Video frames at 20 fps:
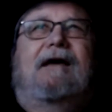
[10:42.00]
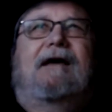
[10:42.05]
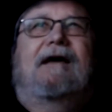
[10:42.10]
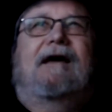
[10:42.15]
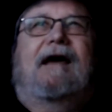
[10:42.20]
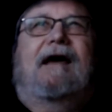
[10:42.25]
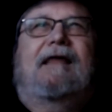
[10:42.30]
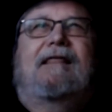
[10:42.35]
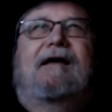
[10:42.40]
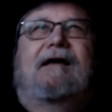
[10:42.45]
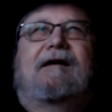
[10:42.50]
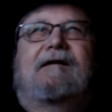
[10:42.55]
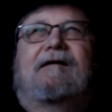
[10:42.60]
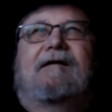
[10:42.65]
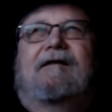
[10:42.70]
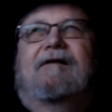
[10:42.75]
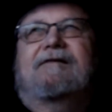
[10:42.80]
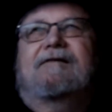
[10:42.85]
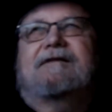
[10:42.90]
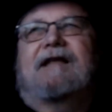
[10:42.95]
And
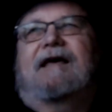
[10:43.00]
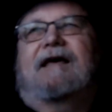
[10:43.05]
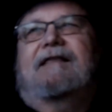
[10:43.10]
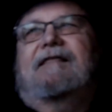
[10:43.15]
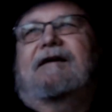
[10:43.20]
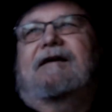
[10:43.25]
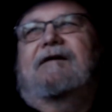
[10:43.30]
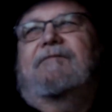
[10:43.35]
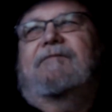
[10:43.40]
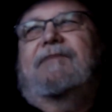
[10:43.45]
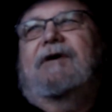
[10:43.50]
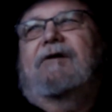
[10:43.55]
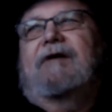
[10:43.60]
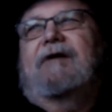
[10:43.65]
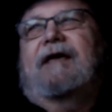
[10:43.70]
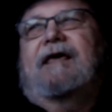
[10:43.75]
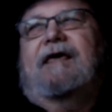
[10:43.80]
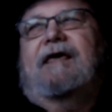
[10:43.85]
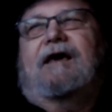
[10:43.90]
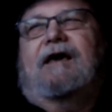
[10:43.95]
it looks like they're
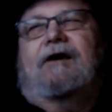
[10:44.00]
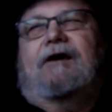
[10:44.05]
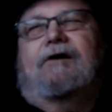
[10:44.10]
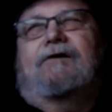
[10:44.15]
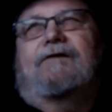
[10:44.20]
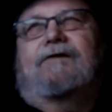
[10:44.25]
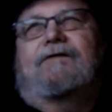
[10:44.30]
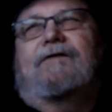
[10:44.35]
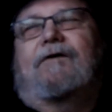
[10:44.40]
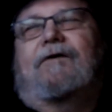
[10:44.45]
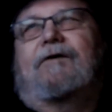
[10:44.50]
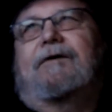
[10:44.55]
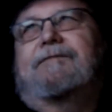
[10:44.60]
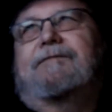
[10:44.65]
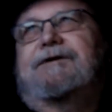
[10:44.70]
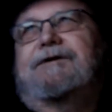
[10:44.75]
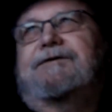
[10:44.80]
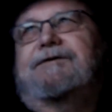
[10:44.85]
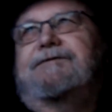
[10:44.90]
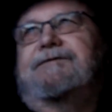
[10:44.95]
building kickers for
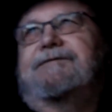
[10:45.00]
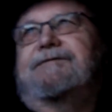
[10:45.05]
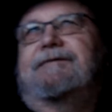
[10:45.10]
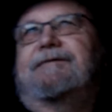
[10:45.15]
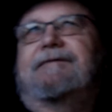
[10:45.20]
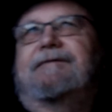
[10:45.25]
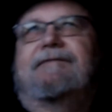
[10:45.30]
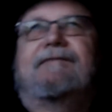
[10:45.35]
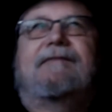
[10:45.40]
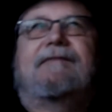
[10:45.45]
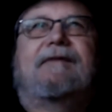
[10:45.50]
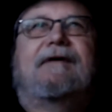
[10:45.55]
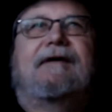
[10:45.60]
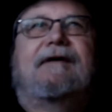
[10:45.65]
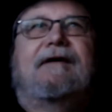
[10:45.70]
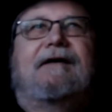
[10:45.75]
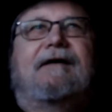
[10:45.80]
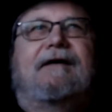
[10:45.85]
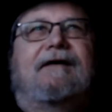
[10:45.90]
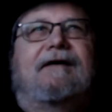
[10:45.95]
them too.
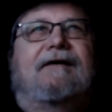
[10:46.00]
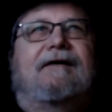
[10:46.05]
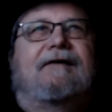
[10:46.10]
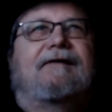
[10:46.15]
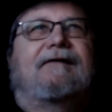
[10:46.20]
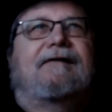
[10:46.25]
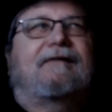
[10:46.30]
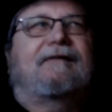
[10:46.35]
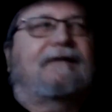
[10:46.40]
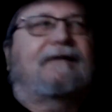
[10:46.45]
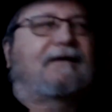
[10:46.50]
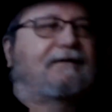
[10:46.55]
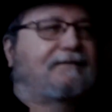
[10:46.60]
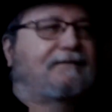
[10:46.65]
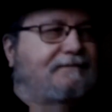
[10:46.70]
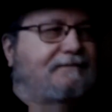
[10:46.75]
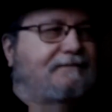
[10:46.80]
So